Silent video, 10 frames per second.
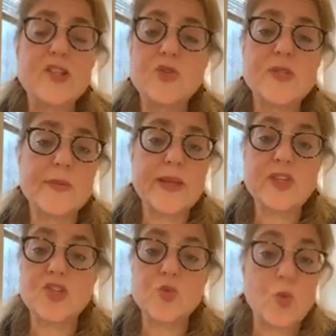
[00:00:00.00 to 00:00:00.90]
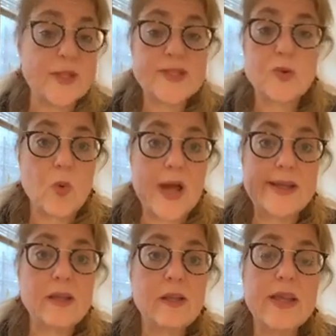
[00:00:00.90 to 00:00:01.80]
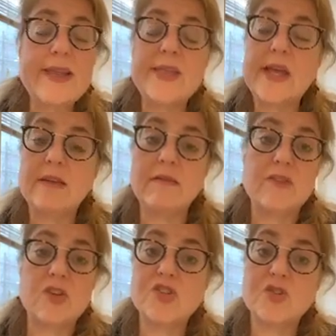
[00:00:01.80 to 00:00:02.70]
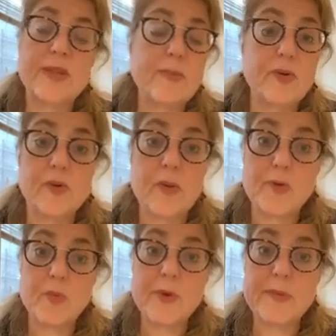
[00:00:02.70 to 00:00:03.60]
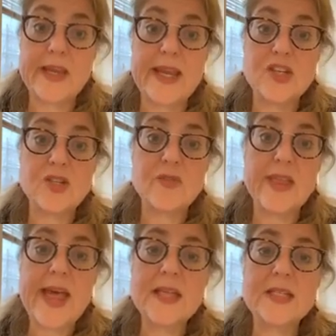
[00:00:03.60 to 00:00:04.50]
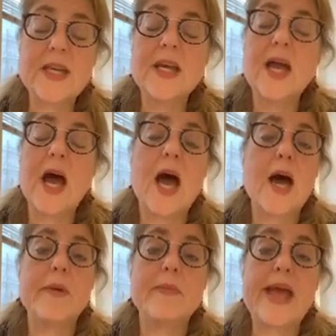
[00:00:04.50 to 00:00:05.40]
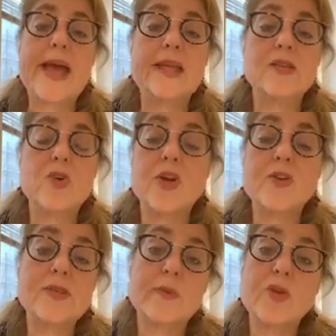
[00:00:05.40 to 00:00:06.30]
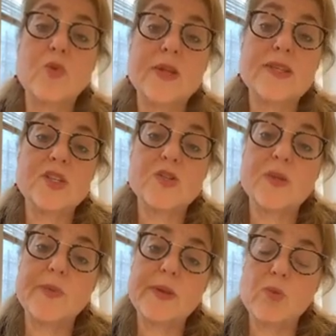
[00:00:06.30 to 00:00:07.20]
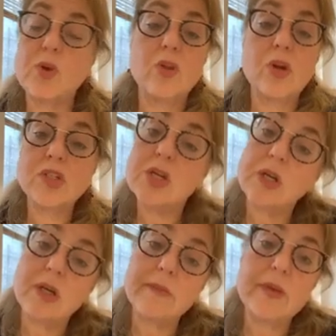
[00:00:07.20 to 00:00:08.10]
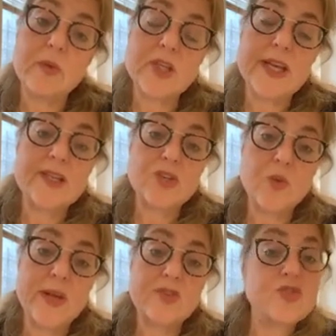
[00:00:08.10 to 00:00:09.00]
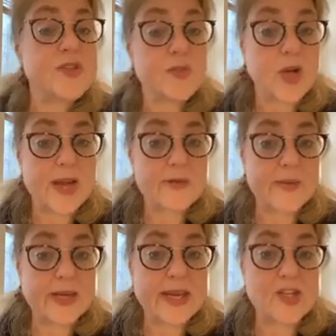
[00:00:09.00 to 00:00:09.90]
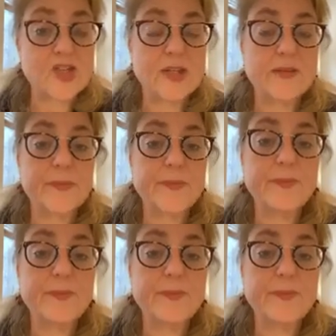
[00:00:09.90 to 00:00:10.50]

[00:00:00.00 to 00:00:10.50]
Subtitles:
use something just once in a while, and then there are certainly appropriate medications for that? And are you somebody who wants to use something more long term, in which case you want a different kind of medication?